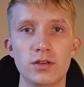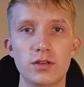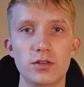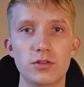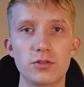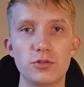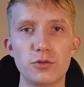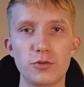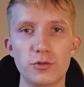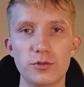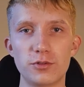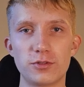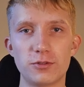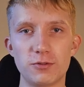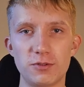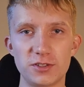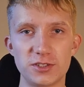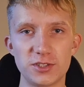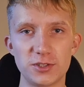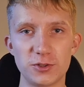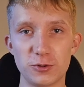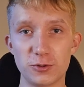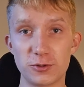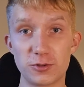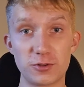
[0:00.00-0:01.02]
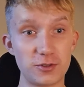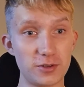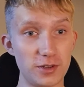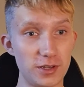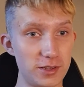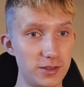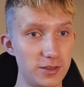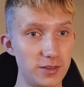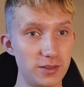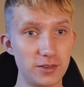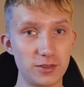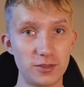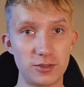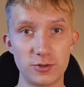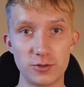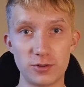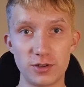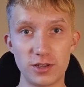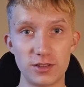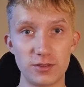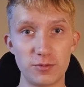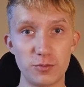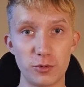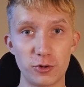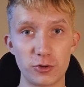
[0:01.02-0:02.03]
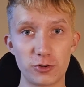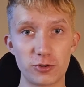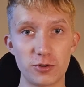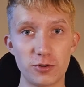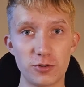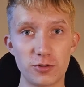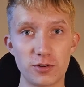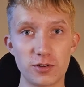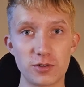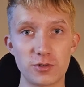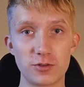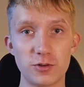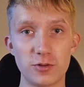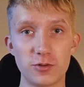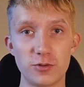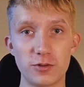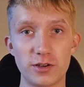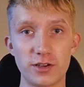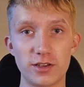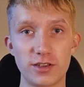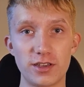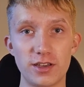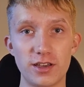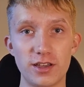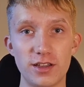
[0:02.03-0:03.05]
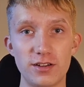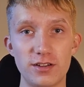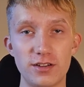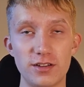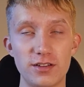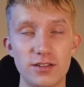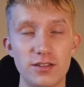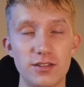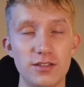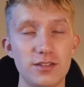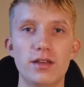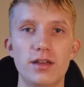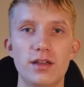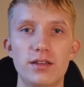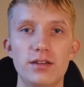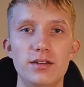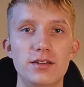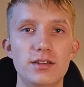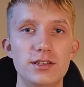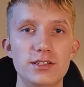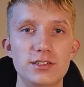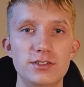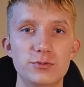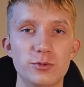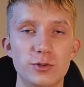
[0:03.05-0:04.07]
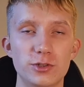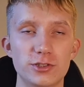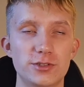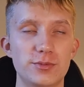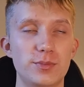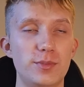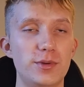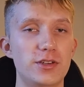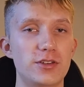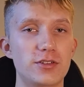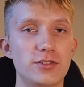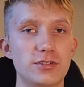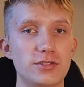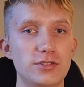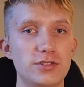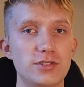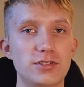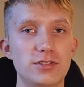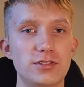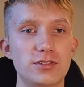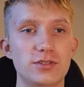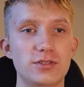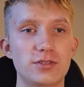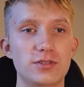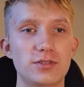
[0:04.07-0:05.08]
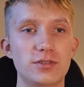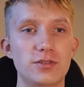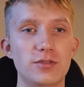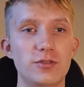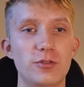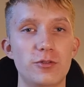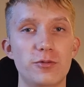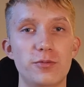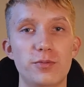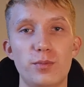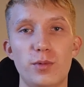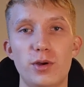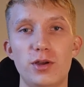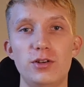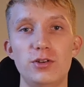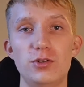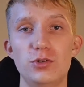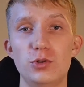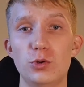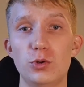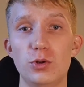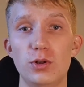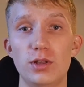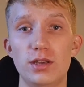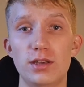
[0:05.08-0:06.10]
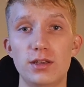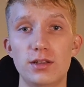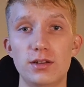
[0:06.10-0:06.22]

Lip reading: going to the store to get more Coca-Cola and candy. And this was because of my newly